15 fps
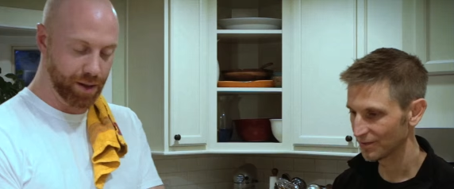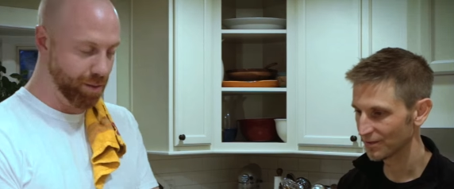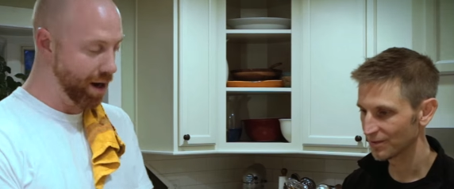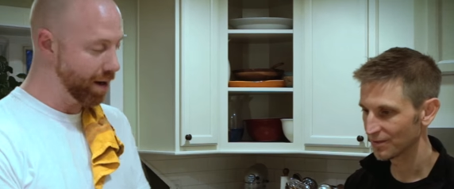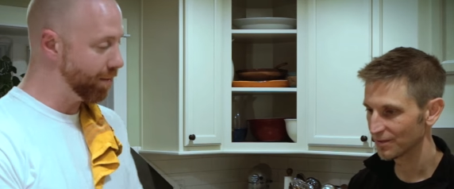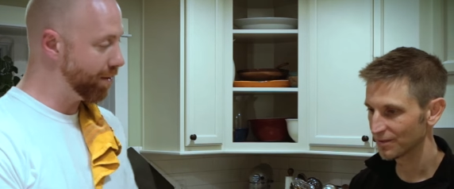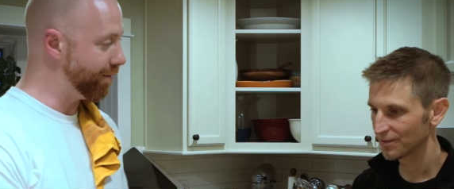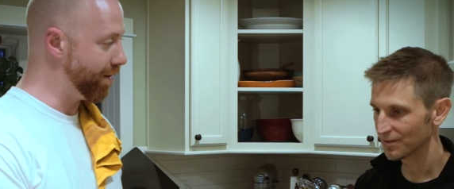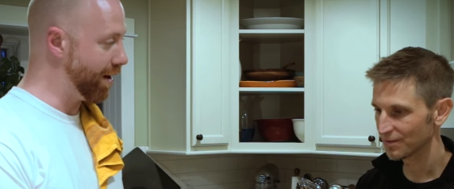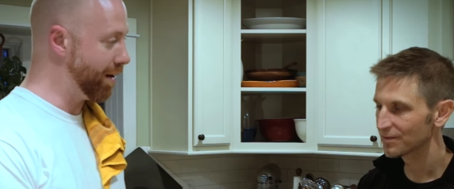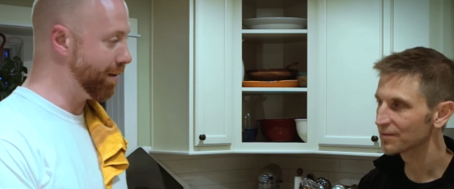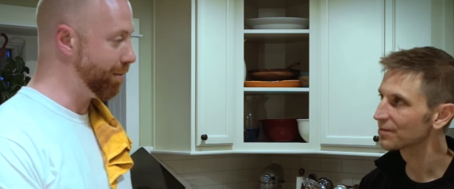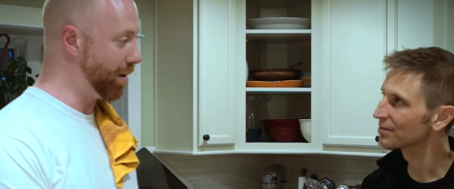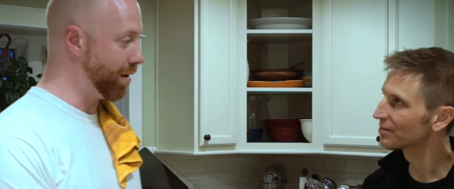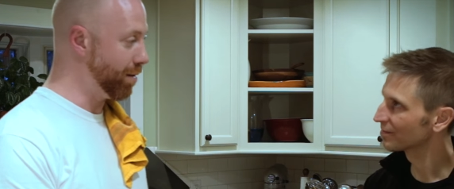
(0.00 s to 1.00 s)
Speaker 1: in the bottom of the,
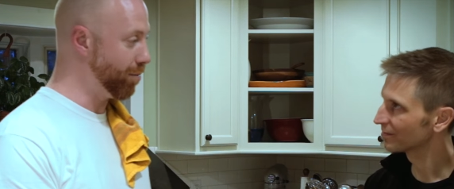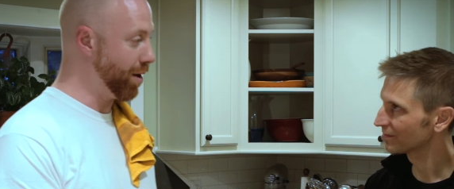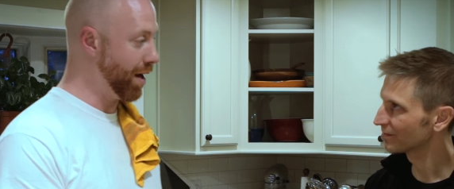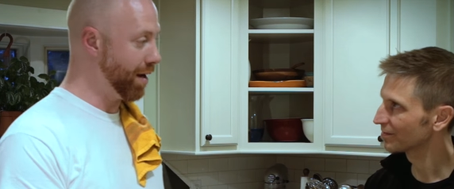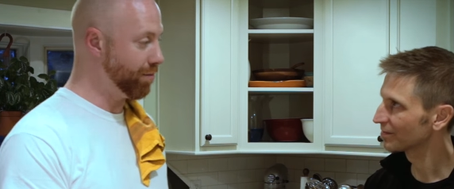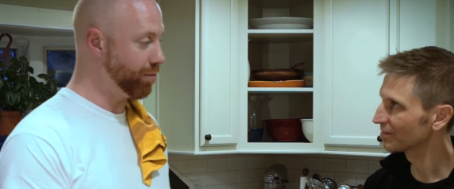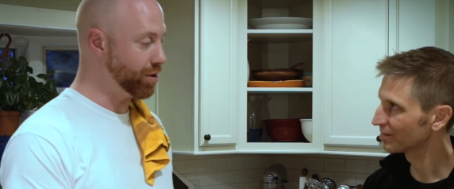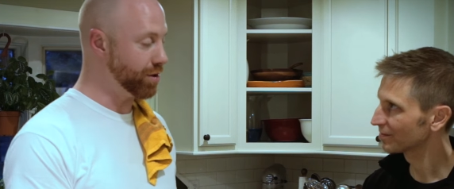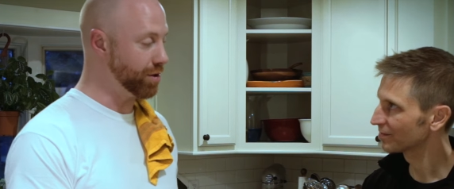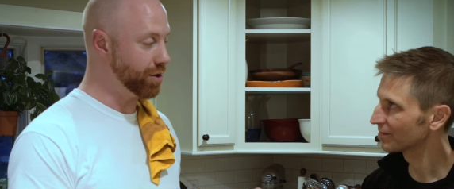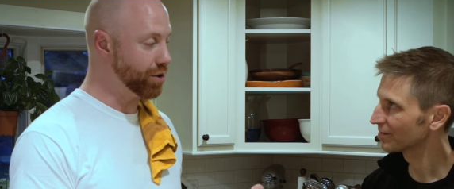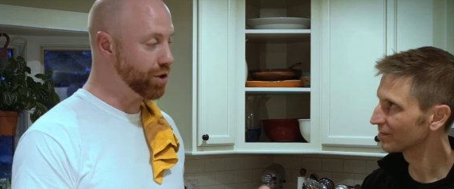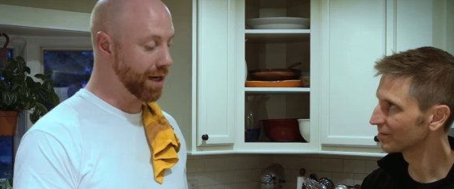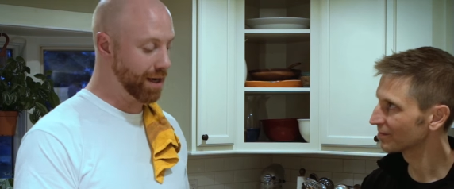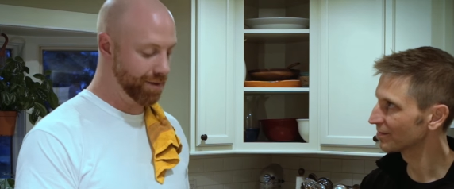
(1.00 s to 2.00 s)
fan, in the pan, which is
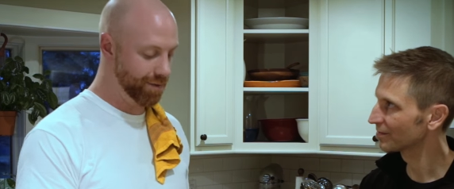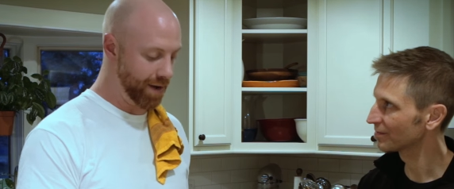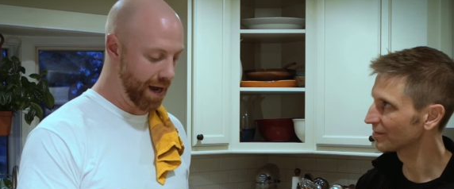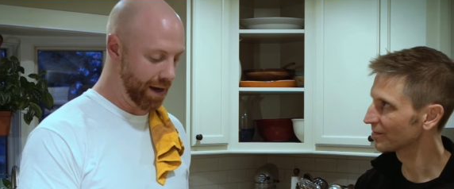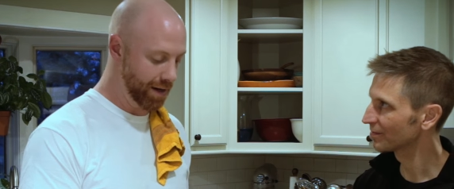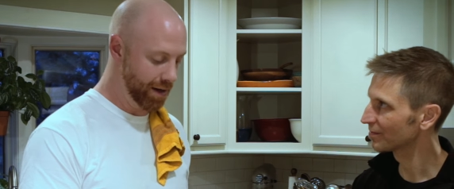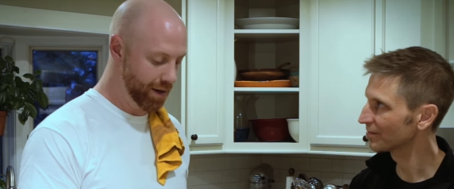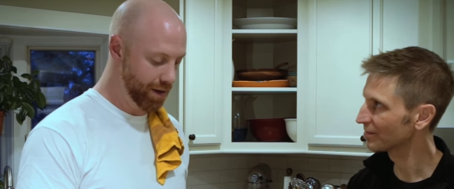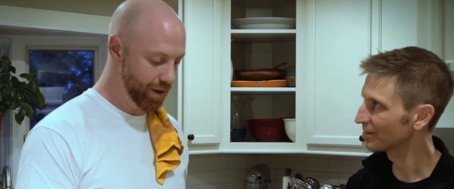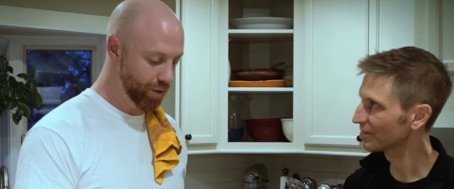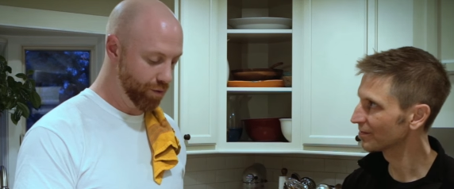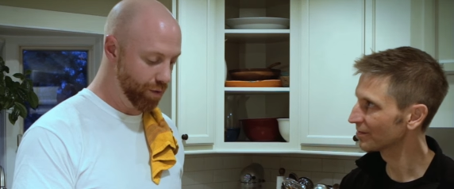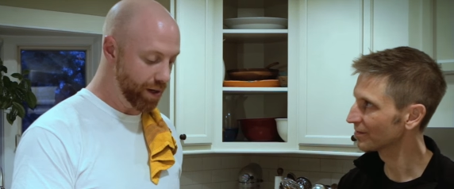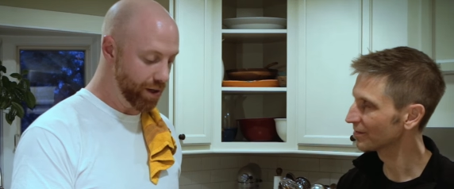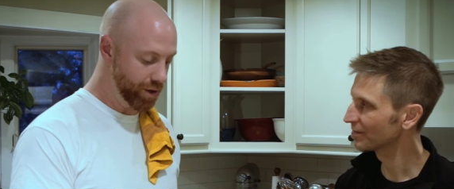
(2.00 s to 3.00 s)
chicken fat,
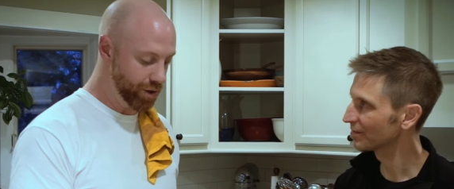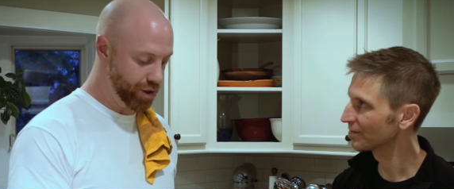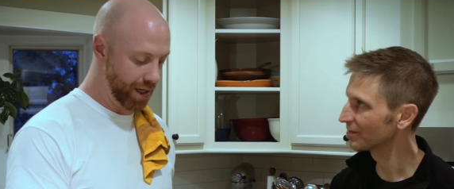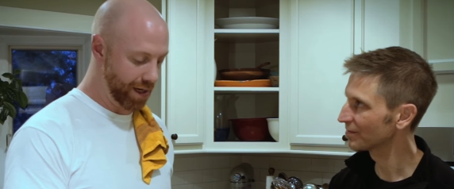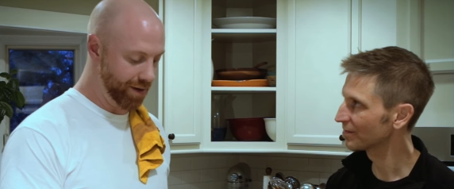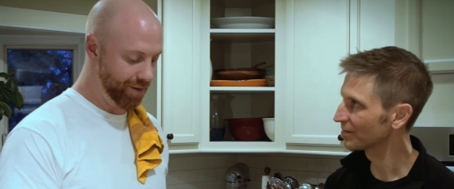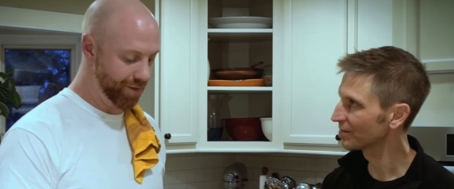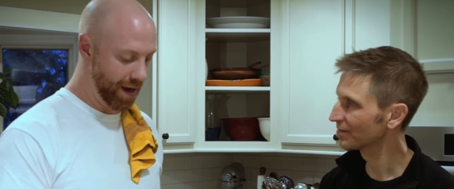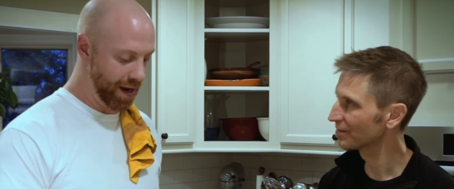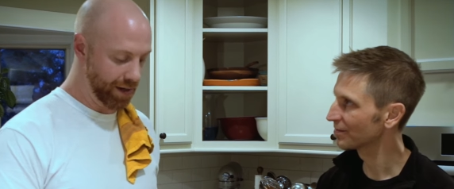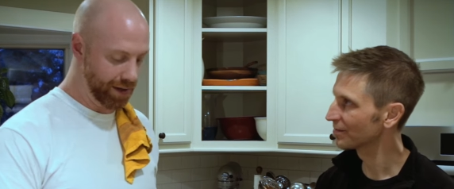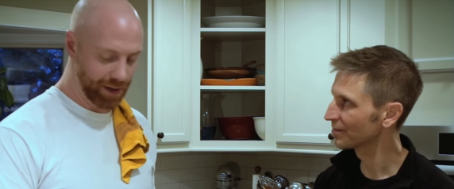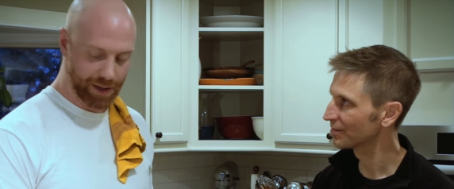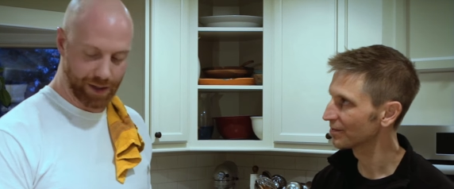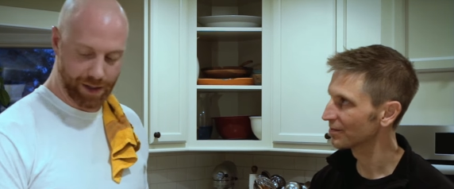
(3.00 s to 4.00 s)
rendered chicken fat,
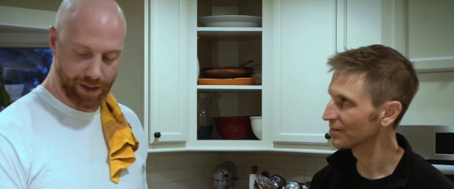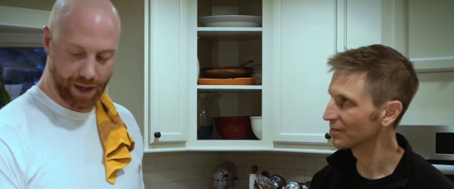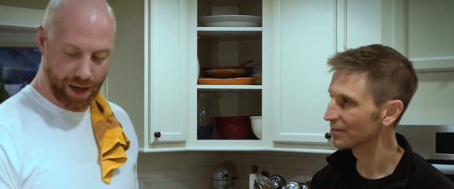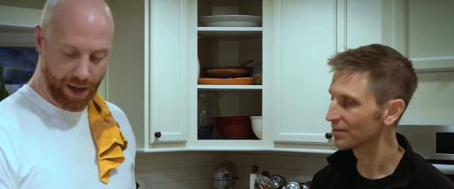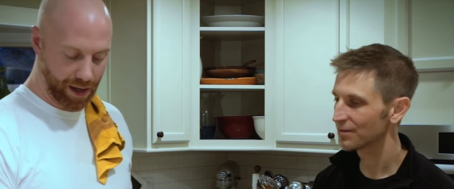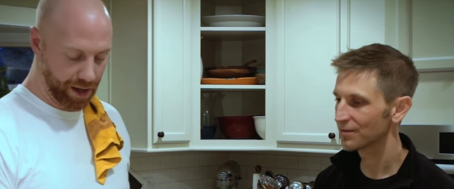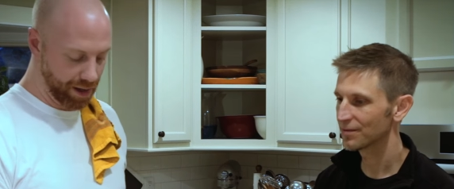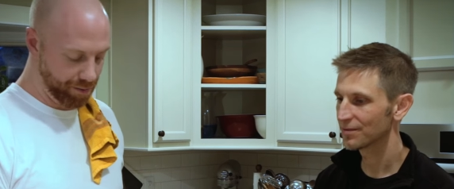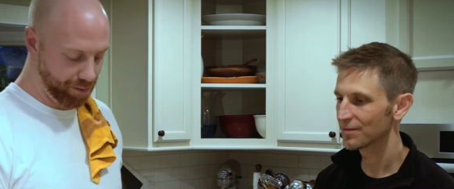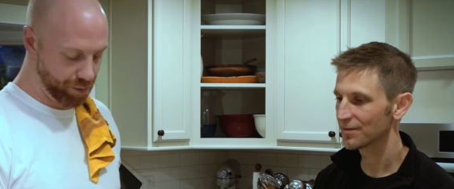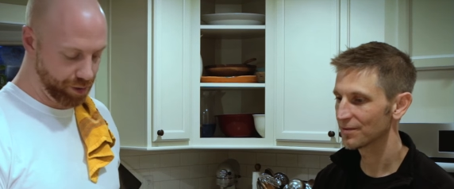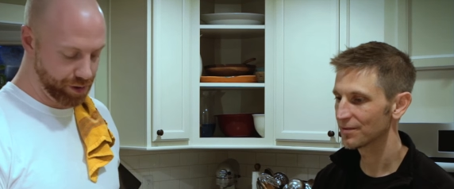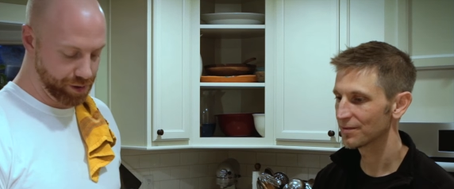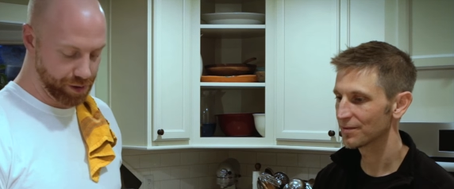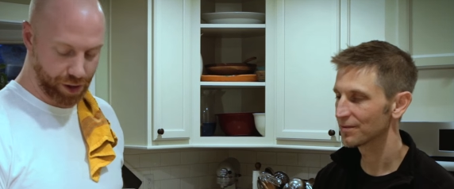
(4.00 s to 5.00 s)
um,
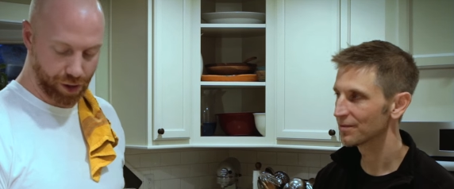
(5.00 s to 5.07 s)
which is a